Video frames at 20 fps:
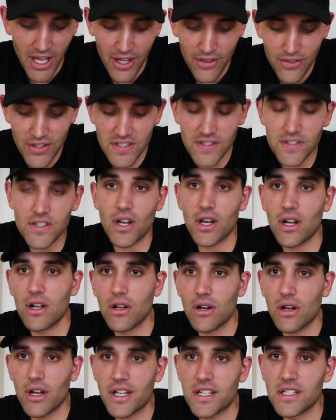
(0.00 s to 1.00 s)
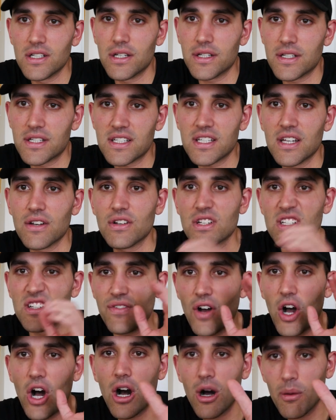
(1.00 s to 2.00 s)
This is going to look like a series
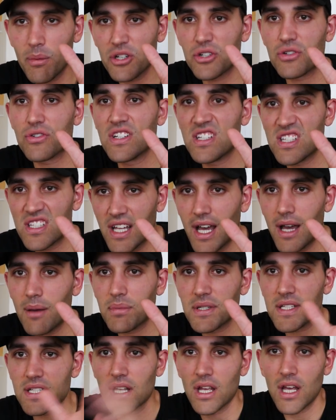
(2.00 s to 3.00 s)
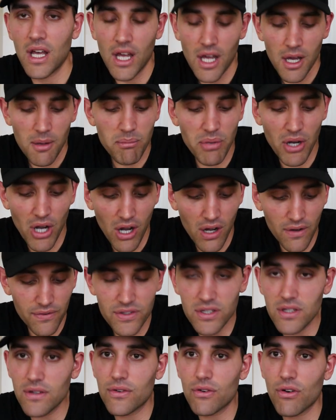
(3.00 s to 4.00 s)
of arbitrary steps, but
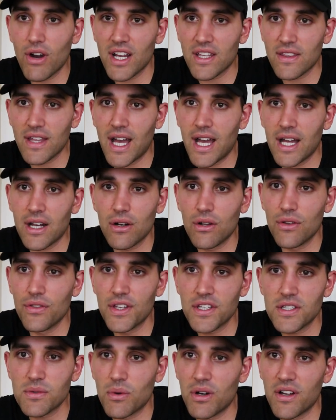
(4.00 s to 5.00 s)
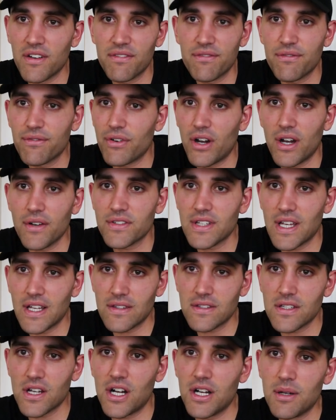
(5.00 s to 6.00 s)
after you've cranked the handle on this one
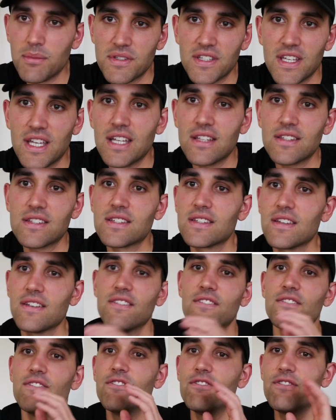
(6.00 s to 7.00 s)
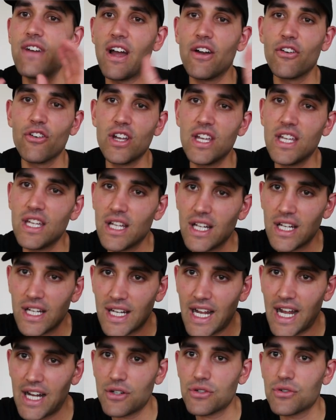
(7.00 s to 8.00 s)
5-10 times, it's very
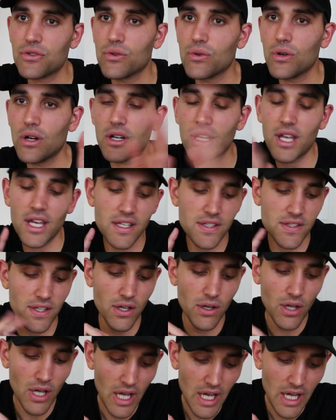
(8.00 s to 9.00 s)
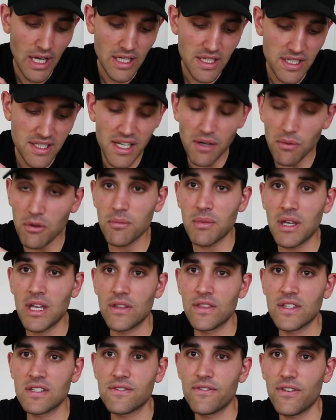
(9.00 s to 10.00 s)
natural. Okay, so stick with me
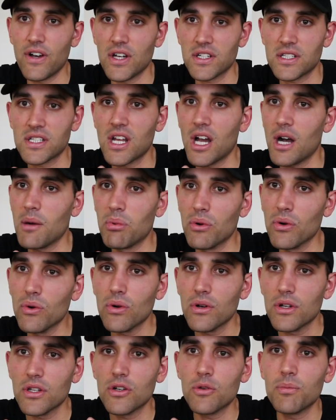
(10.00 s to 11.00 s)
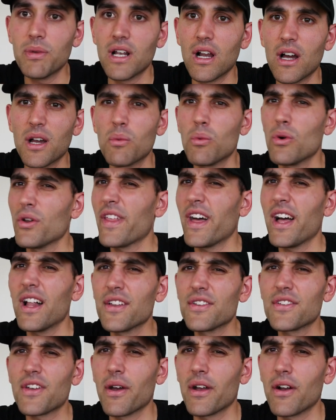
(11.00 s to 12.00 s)
in this first couple. You'll be like, what the hell
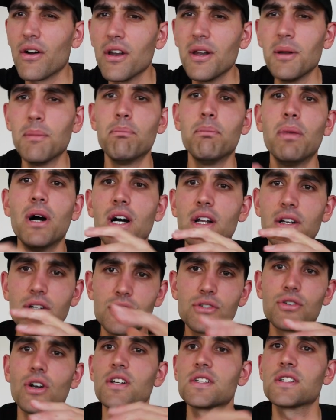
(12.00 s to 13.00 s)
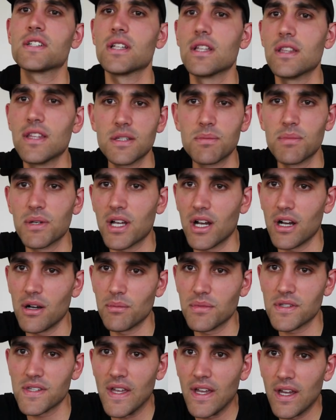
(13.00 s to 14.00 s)
is going on? But trust, this
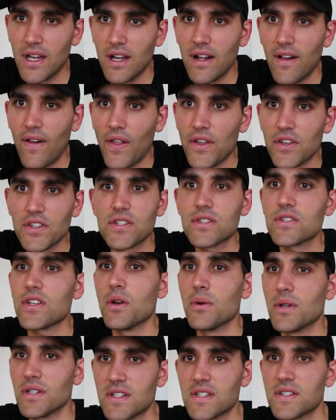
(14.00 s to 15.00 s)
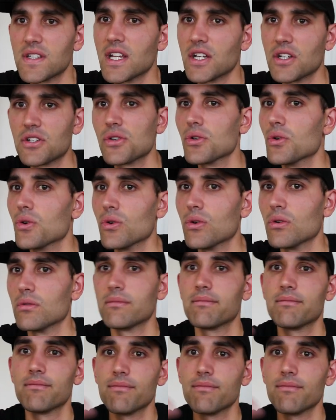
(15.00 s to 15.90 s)
becomes so instinctual